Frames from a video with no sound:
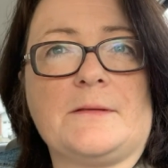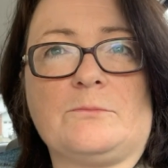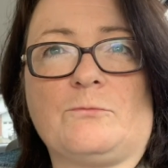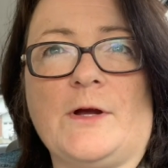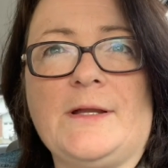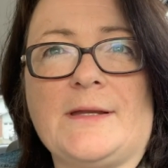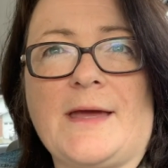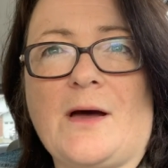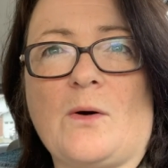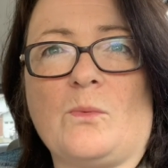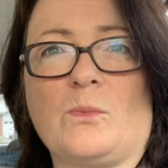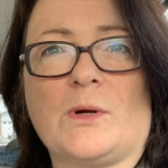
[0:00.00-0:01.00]
right
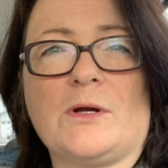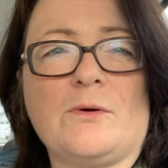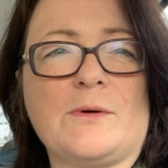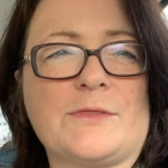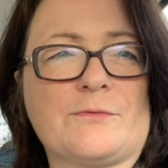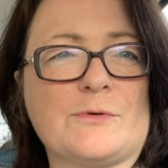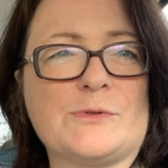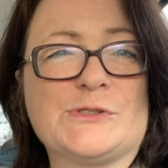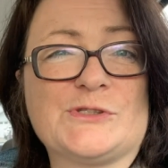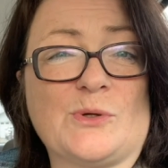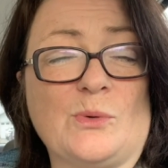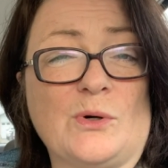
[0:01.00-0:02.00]
now, we're going through
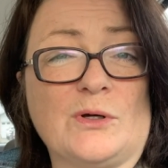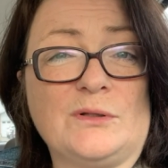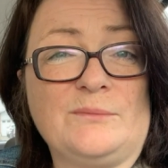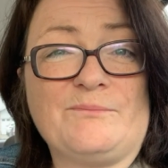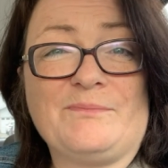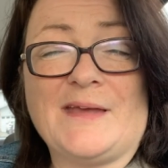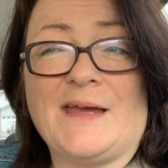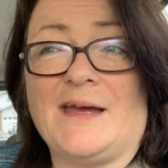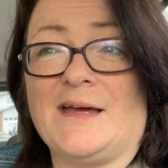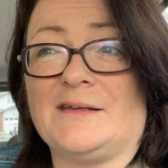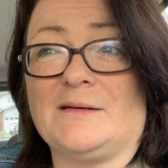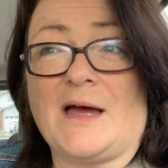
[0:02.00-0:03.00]
school
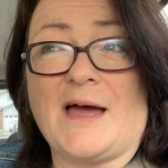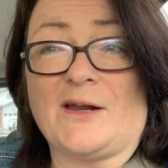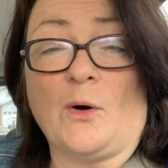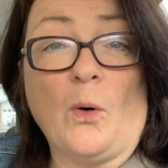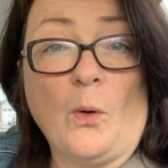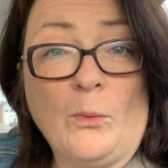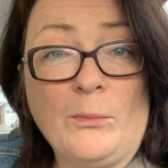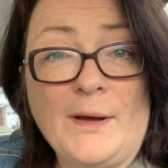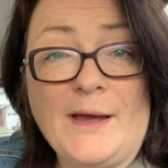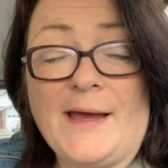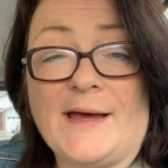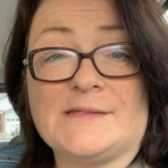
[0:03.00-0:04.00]
and at home,
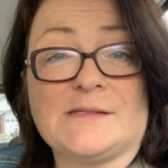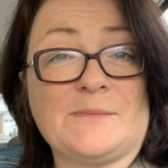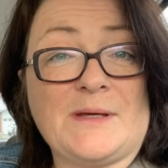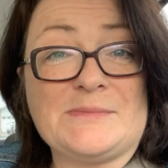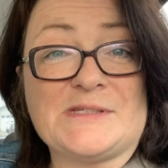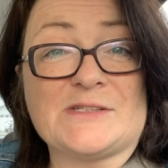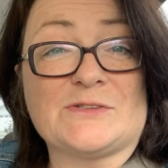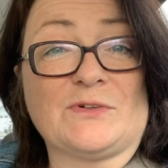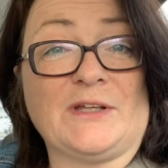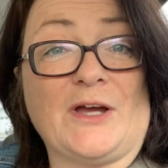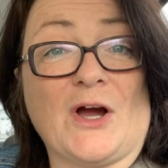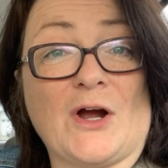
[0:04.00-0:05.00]
and sometimes that's
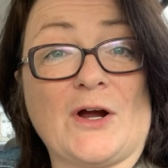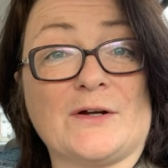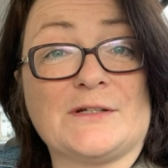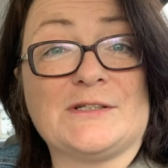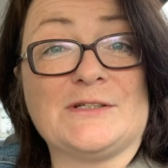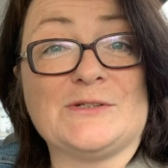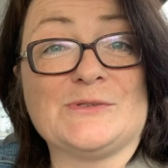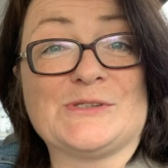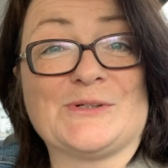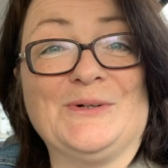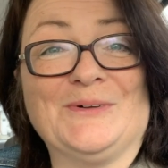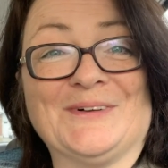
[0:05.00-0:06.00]
really hard to do
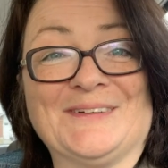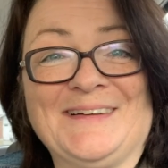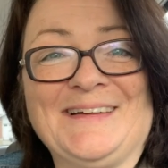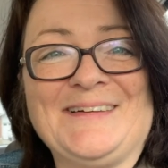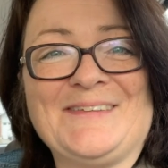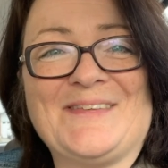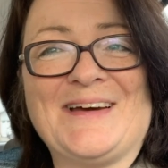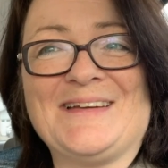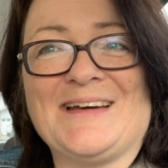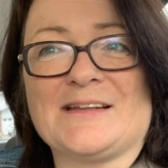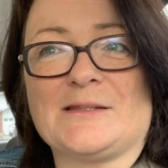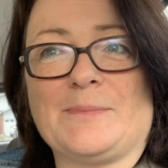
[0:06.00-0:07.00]
school
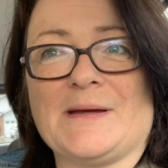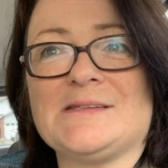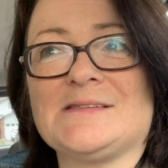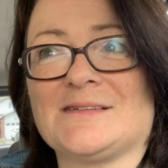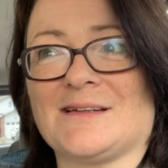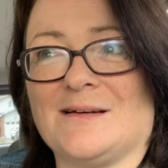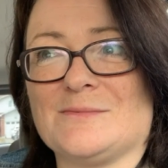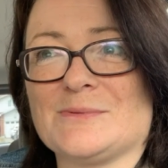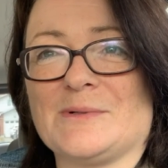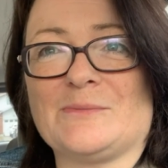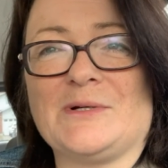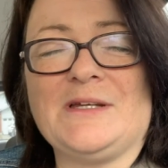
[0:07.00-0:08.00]
when at the best of times
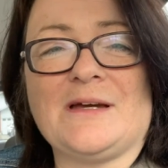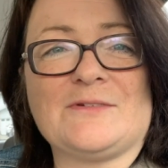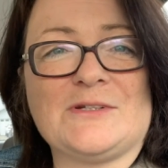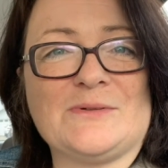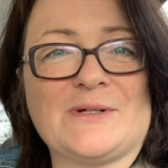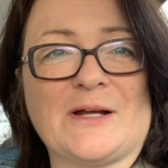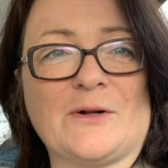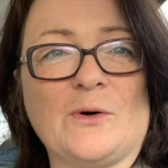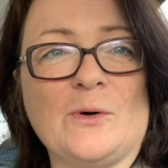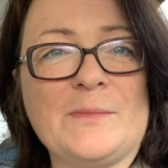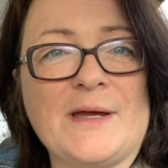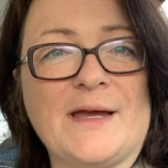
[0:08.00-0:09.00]
when you have to do it at
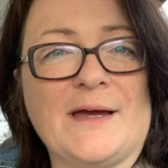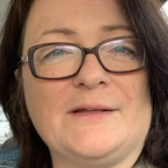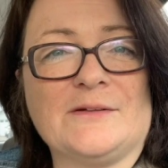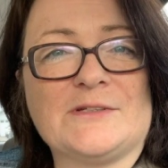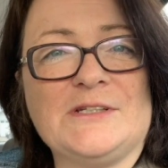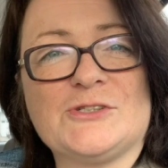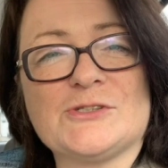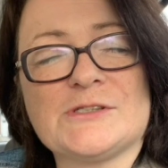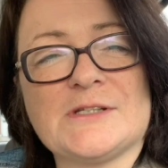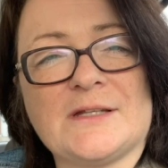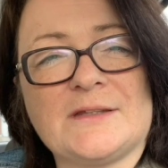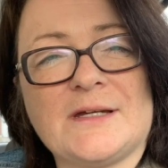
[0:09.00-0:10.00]
home and your
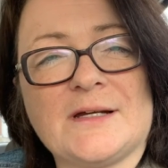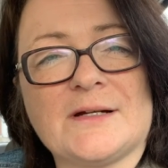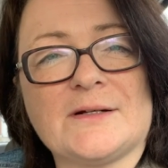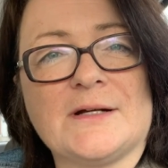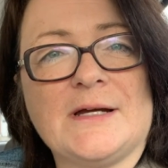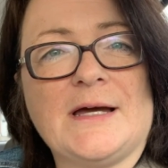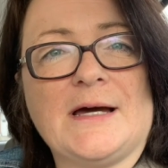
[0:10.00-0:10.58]
teacher's not there.